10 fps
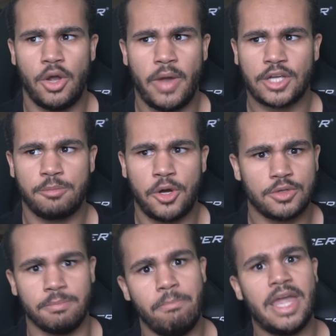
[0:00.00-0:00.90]

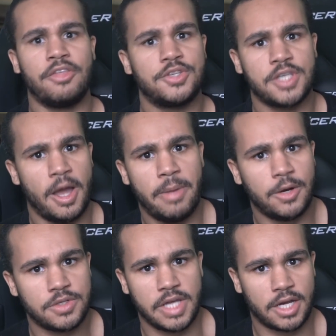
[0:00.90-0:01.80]
expose myths
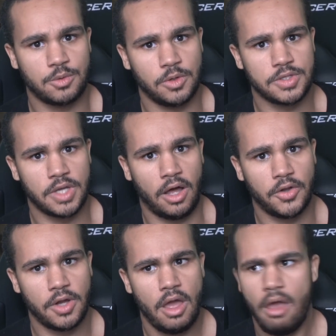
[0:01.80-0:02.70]
about sexual
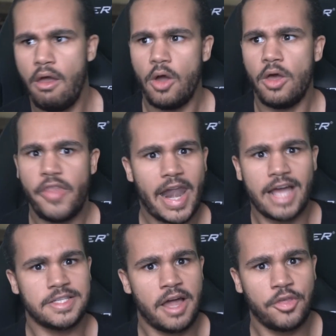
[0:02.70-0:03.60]
assault. that
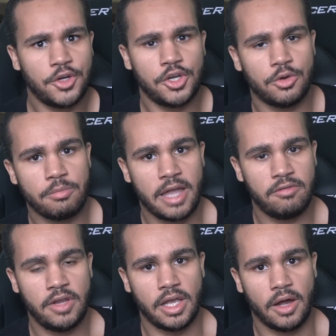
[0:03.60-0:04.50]
has nothing to do with my
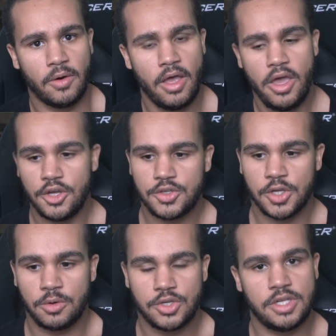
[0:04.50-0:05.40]
video.
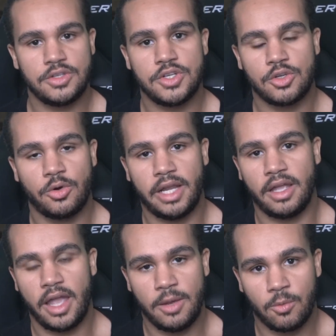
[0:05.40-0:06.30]
So she's just
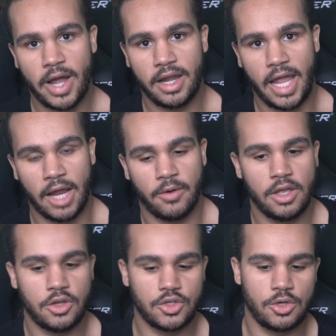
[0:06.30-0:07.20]
creating a red
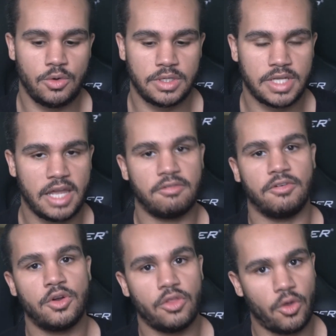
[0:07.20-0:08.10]
herring to
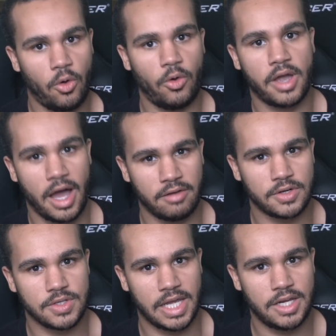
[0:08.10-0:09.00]
divert the whole
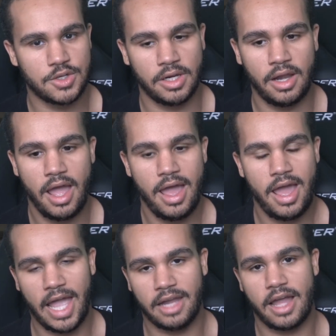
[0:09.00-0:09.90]
conversation,
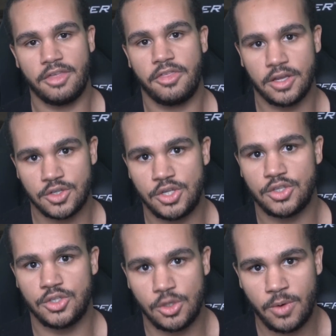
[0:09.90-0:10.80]
and I think
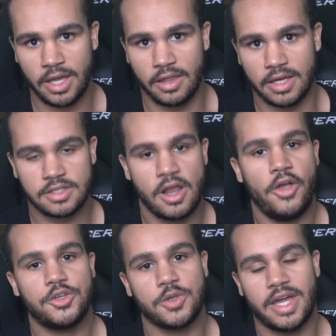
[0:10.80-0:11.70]
she's doing this
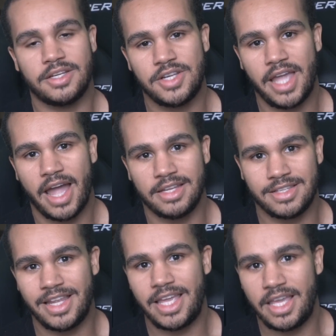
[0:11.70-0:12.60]
so that she has
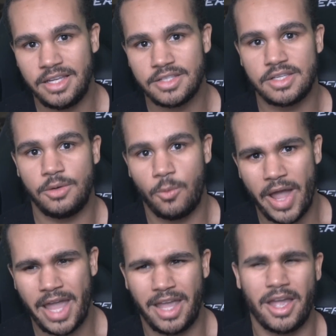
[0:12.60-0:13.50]
an easy
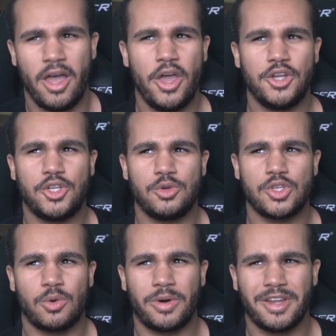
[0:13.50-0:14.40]
way to
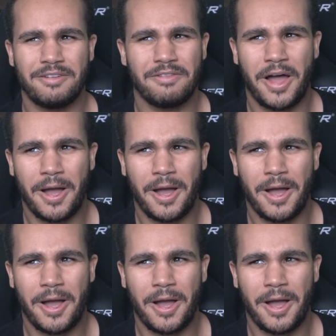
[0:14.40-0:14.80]
sort of